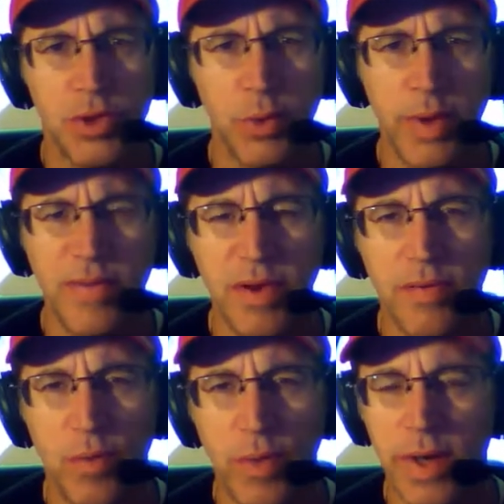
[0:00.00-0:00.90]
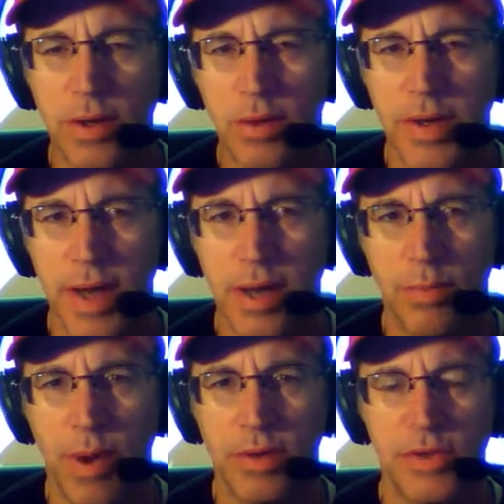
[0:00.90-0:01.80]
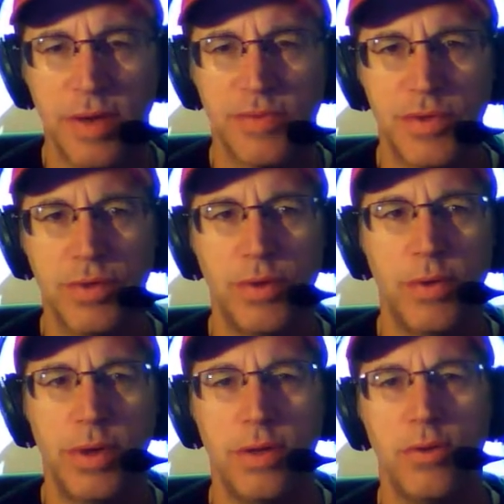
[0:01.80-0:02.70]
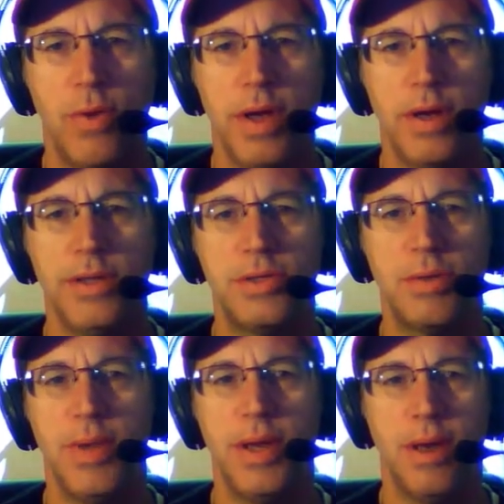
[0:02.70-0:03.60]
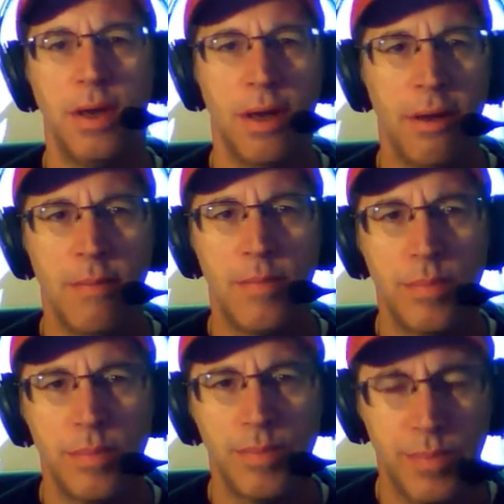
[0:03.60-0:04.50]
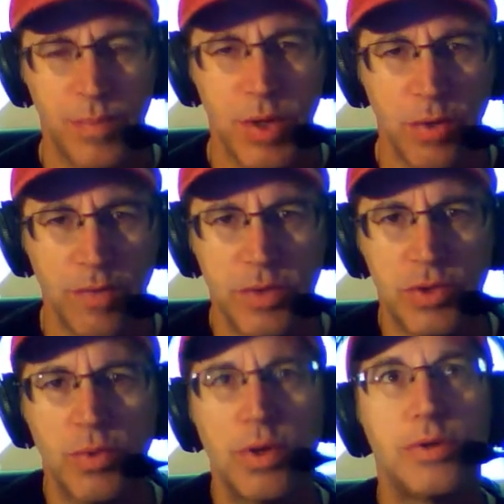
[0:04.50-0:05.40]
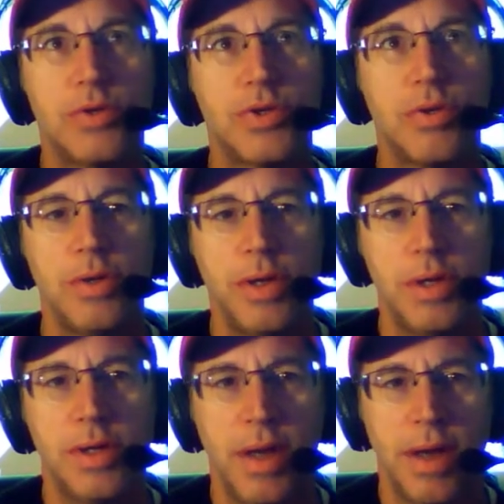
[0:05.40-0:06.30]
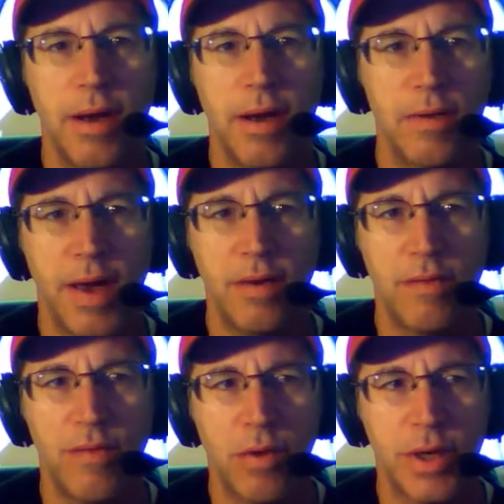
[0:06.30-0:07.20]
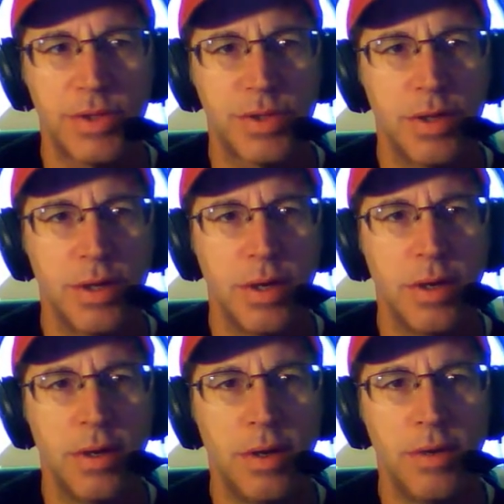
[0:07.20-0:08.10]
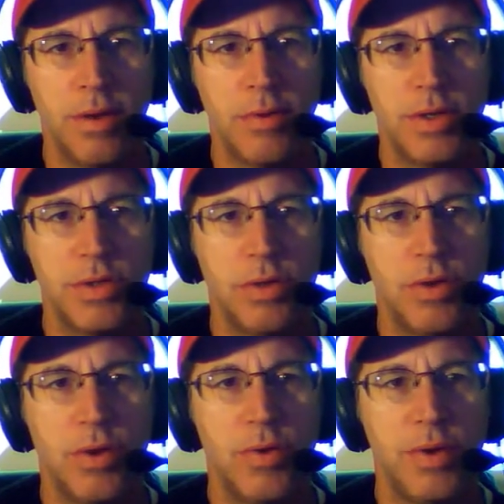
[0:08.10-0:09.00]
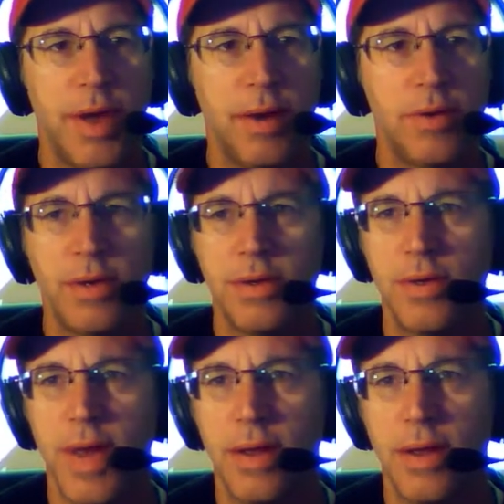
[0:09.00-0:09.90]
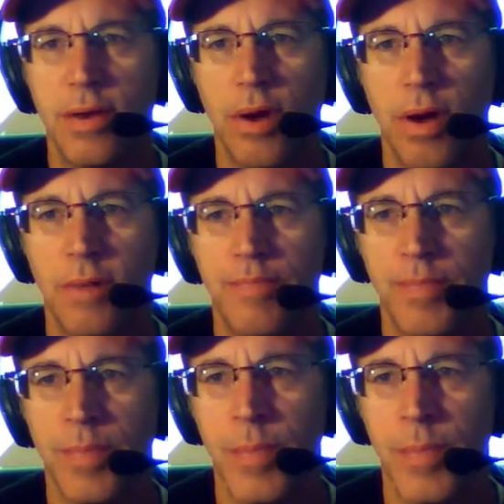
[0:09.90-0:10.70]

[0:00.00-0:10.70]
So even if we don't take it upon ourselves to do it in the way it needs to be, the universe will certainly take care of that for us. There is no doubt to that at all.